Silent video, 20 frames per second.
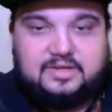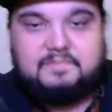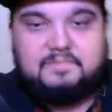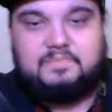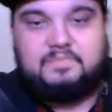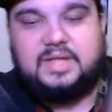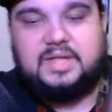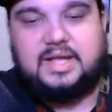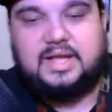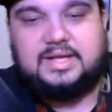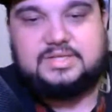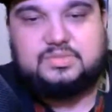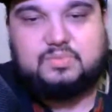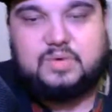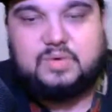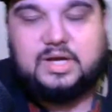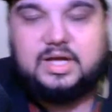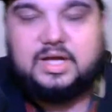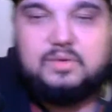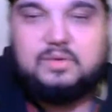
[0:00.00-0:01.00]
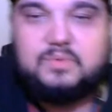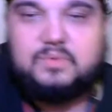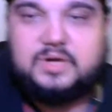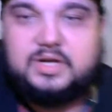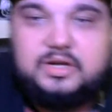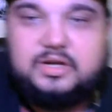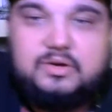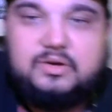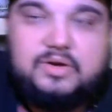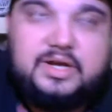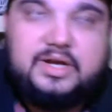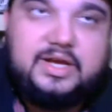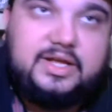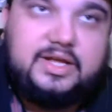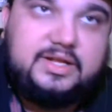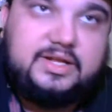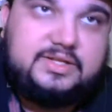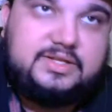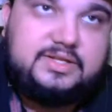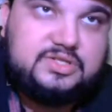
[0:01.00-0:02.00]
As well, we're going to go ahead
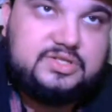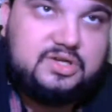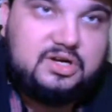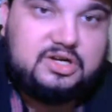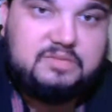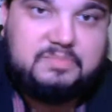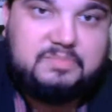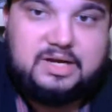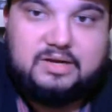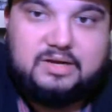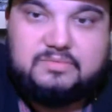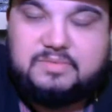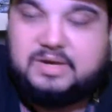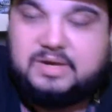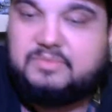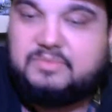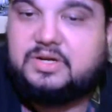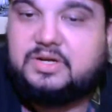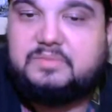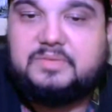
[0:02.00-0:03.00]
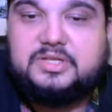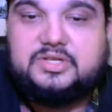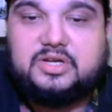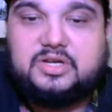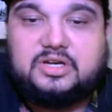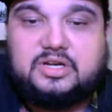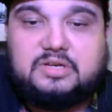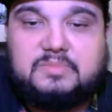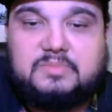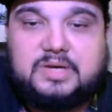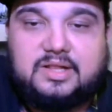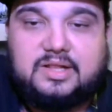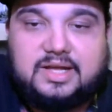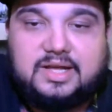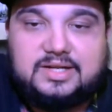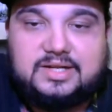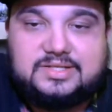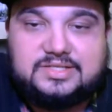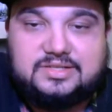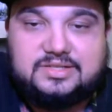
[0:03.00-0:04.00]
and talk about, man, we're going to be talking about a lot
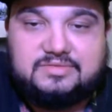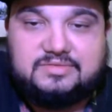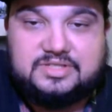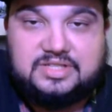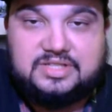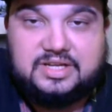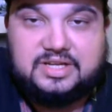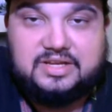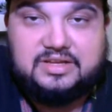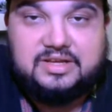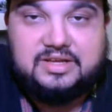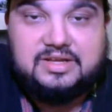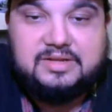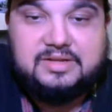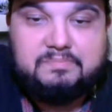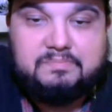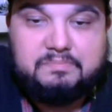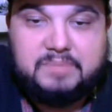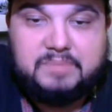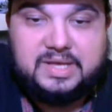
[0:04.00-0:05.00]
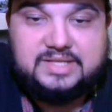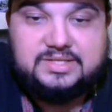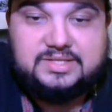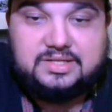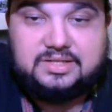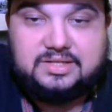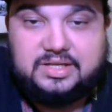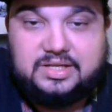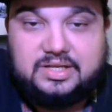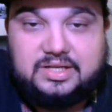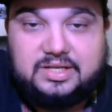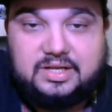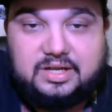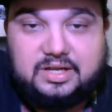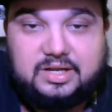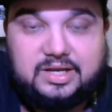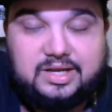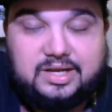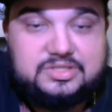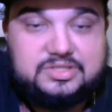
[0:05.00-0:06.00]
of stuff tonight. Basically, uh,
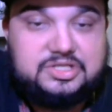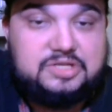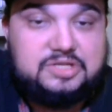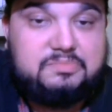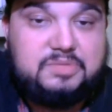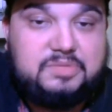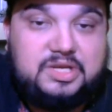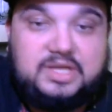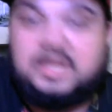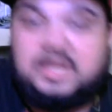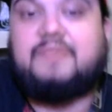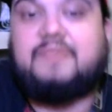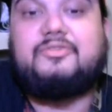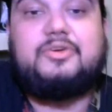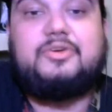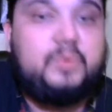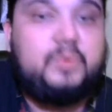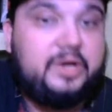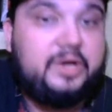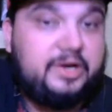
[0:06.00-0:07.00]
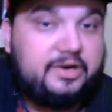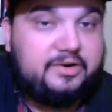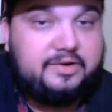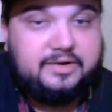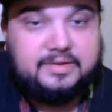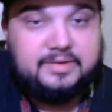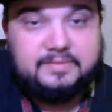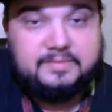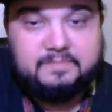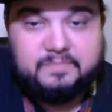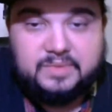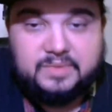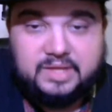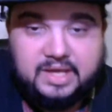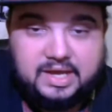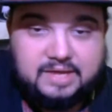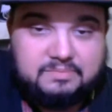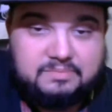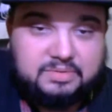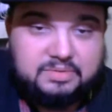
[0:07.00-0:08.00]
LG being everywhere.
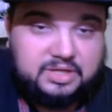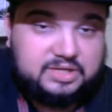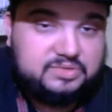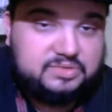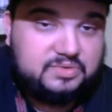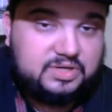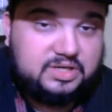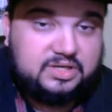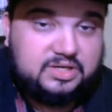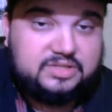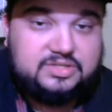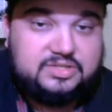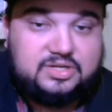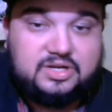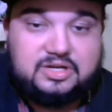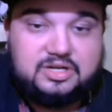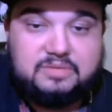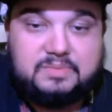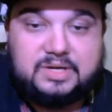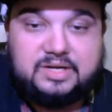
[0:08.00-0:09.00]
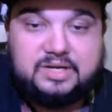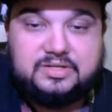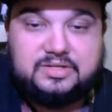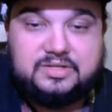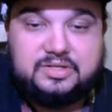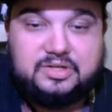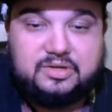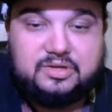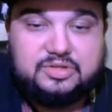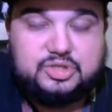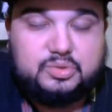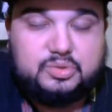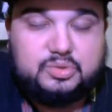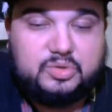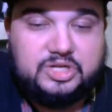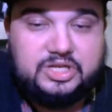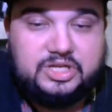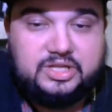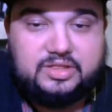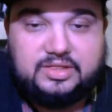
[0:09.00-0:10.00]
And plus, we're going to talk about, you know,
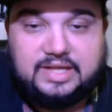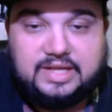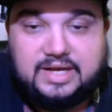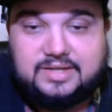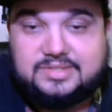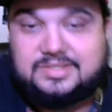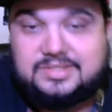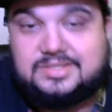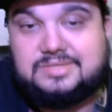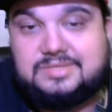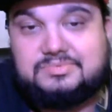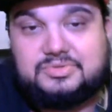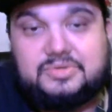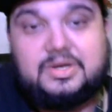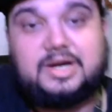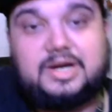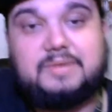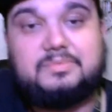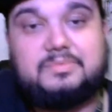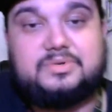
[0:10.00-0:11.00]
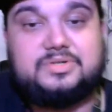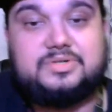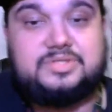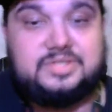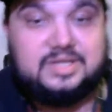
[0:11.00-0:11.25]
20,000 subscribers